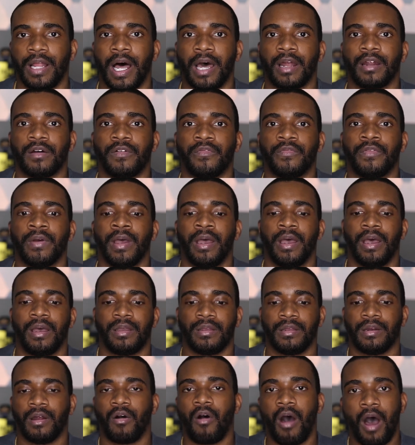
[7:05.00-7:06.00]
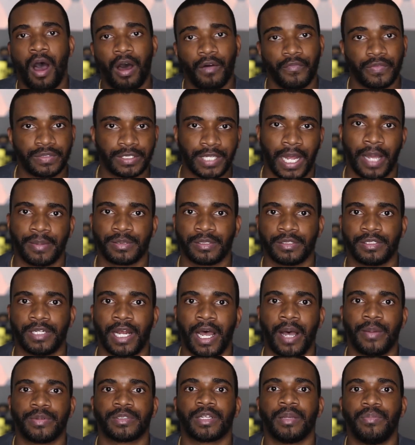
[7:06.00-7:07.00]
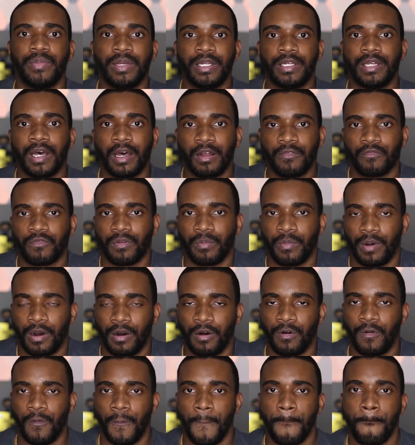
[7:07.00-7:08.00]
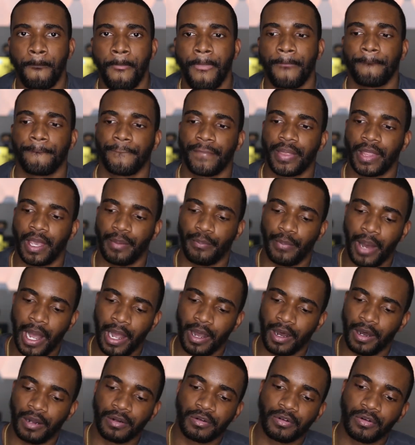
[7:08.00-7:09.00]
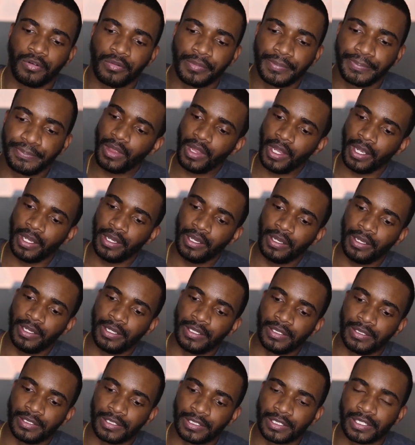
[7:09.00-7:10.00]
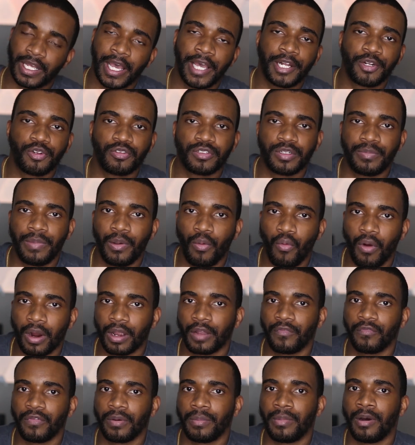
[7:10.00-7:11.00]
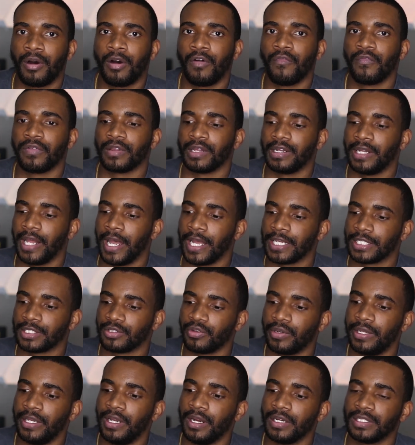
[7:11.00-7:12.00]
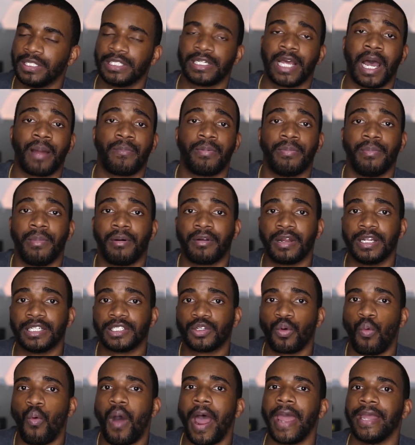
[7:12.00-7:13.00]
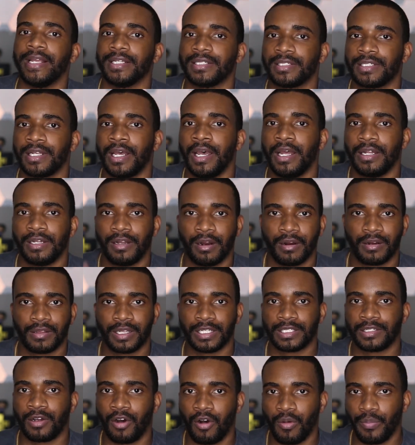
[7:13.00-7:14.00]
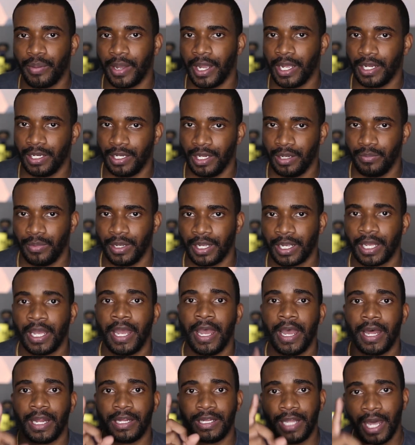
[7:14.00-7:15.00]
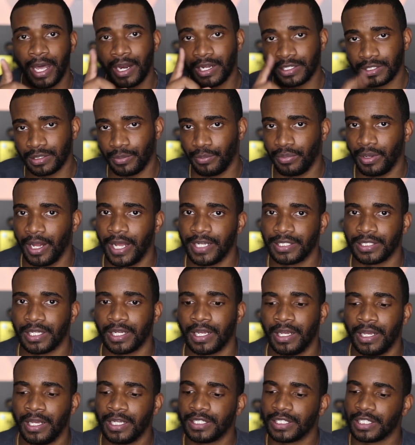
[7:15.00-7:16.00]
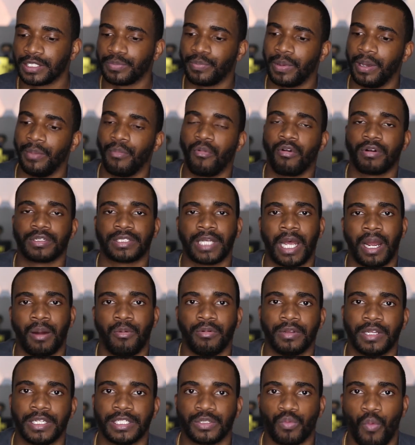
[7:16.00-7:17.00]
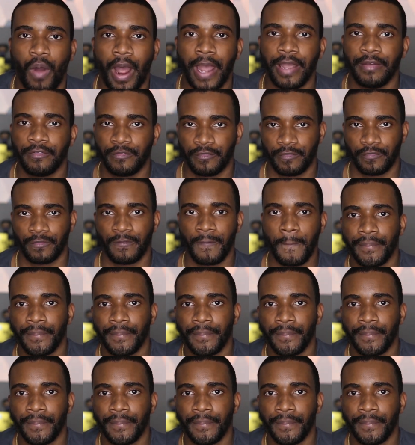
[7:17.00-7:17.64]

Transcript: lot of, you know, office types of jobs can be done from home. My uncle is scheduled to be working from home for the next three years. He's got promoted twice during this whole pandemic that is a blessing. He gets to spend more time with his wife